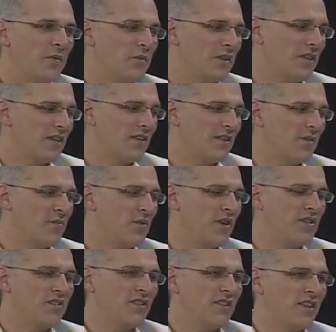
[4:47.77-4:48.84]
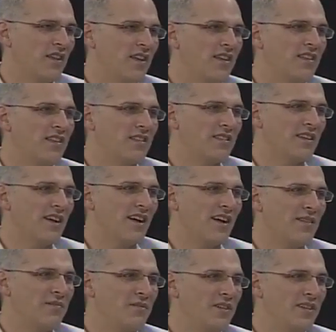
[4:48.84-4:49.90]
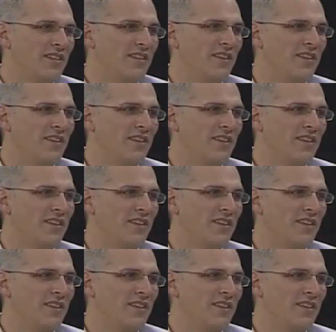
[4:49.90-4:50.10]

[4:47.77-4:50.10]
people to get the impression that they can get this guidebook